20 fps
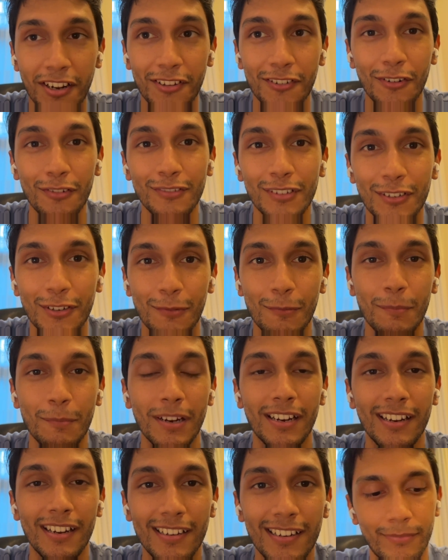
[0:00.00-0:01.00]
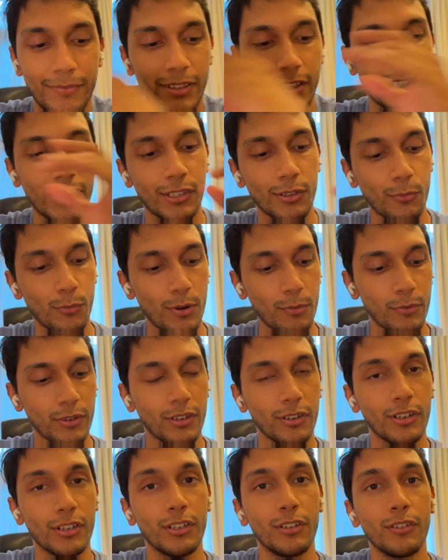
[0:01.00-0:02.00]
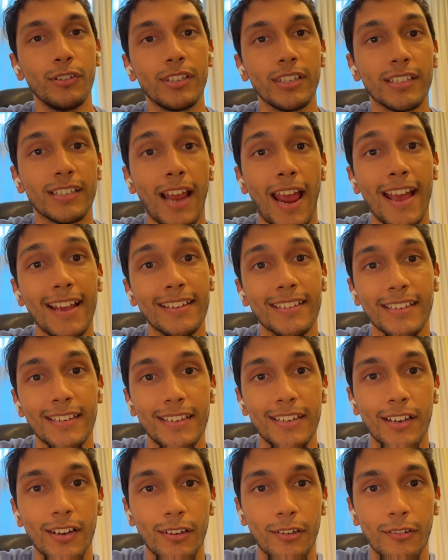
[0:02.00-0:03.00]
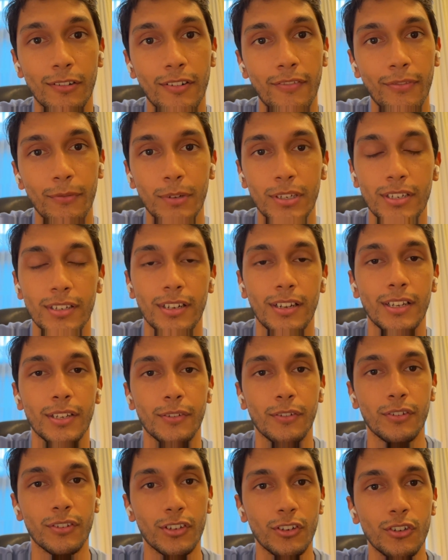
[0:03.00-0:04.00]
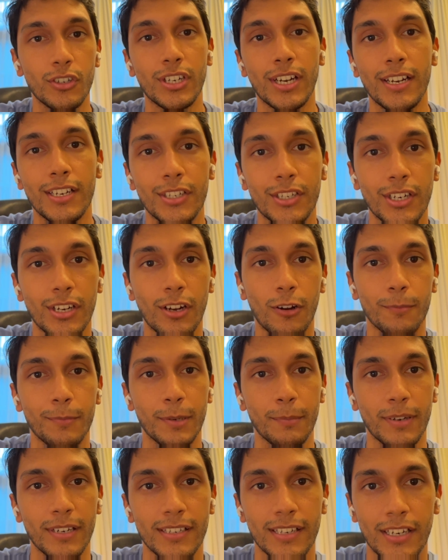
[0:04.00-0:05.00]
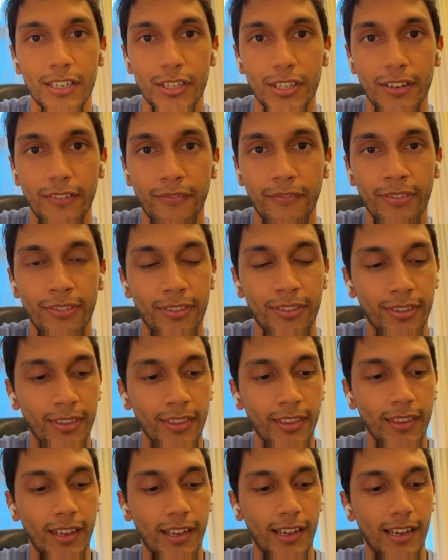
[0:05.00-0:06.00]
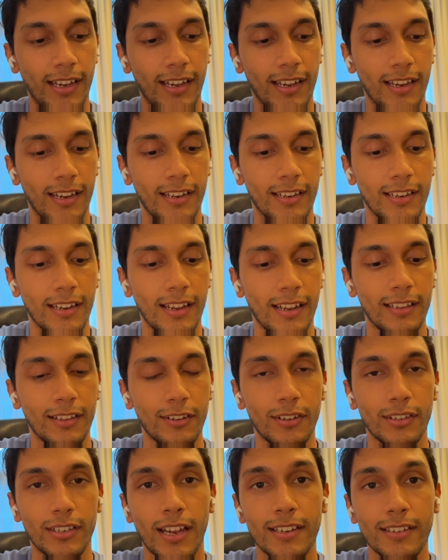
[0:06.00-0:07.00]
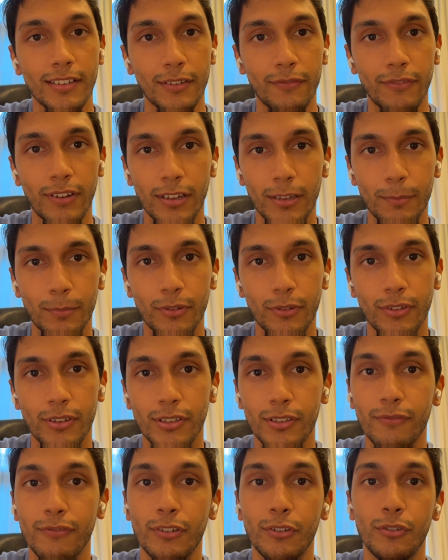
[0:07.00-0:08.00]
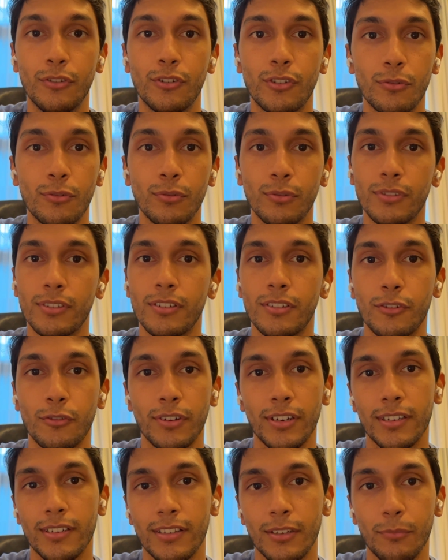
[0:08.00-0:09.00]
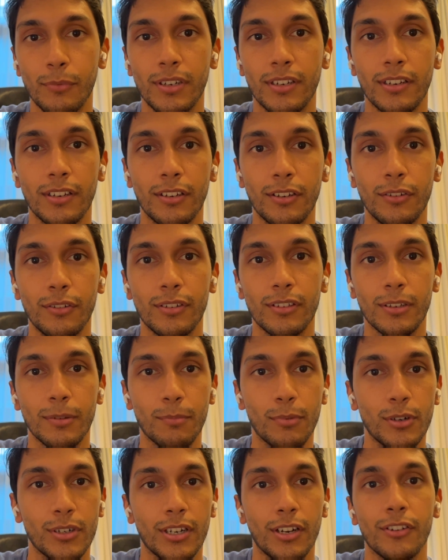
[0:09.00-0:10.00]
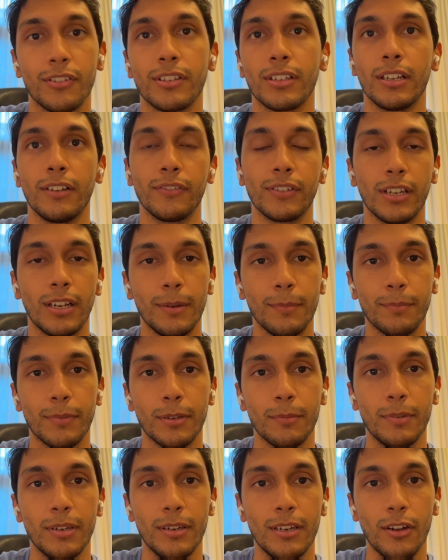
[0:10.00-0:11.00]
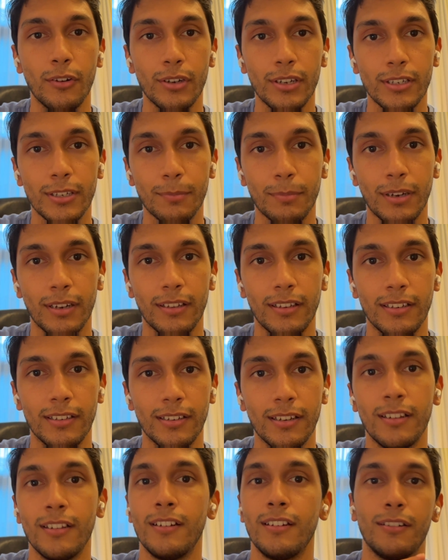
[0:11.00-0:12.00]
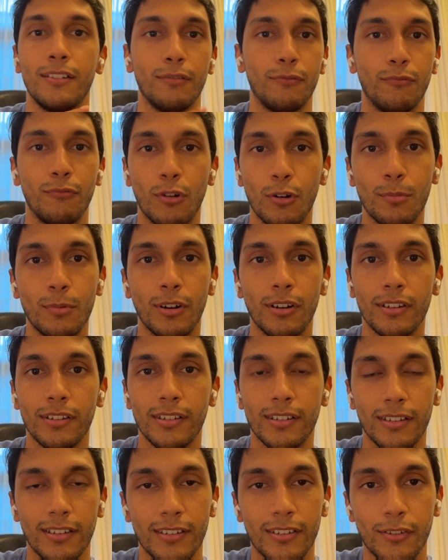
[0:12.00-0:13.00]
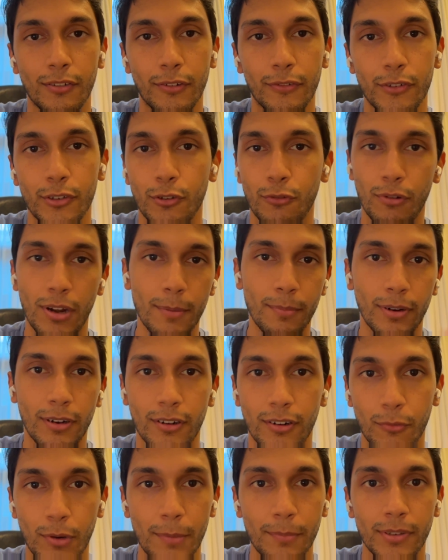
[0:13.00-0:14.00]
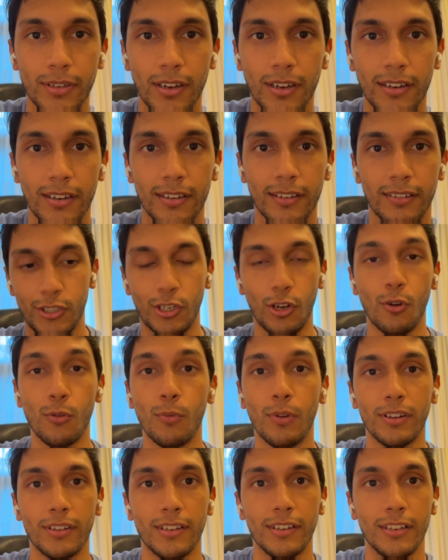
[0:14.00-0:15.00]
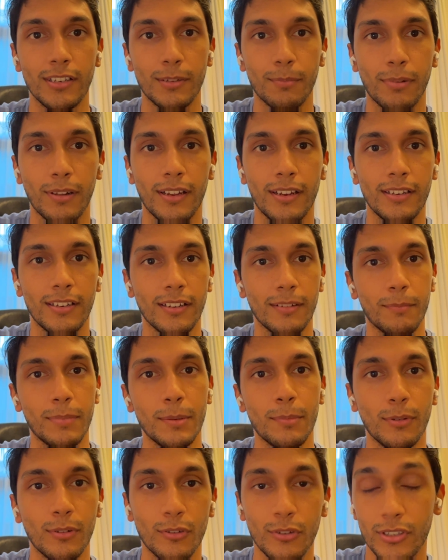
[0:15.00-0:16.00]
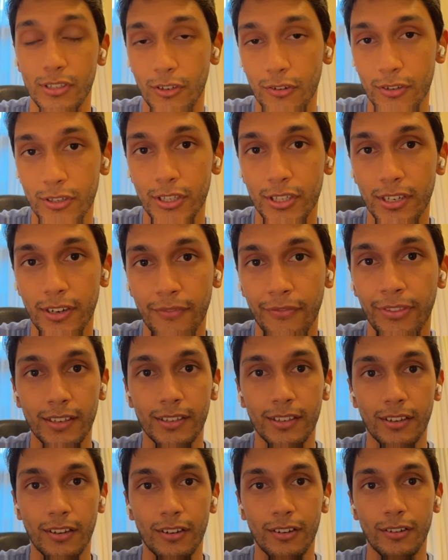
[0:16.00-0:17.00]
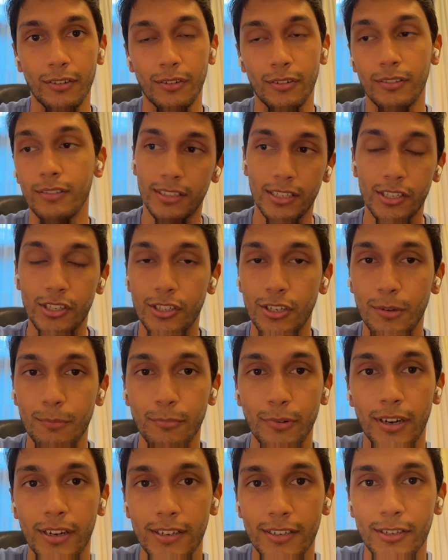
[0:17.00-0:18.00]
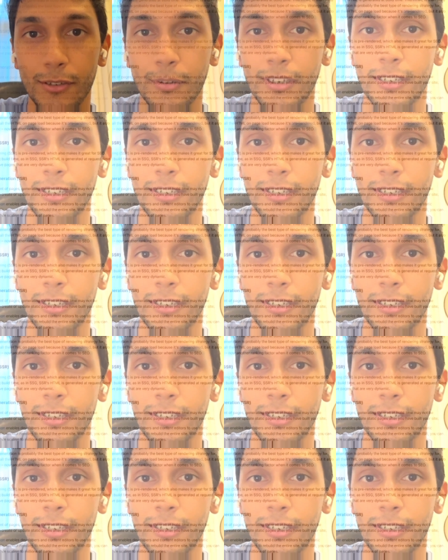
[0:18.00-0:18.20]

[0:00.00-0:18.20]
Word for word: other off the top of my head. So, what we're going to use is SEO, which stands for Search Engine Optimization. And as a developer, there's a few tools and tricks that we can use to push ourselves up to be noticed by these robots that sort of scrape our website and show what to display to people who search. So let's jump right into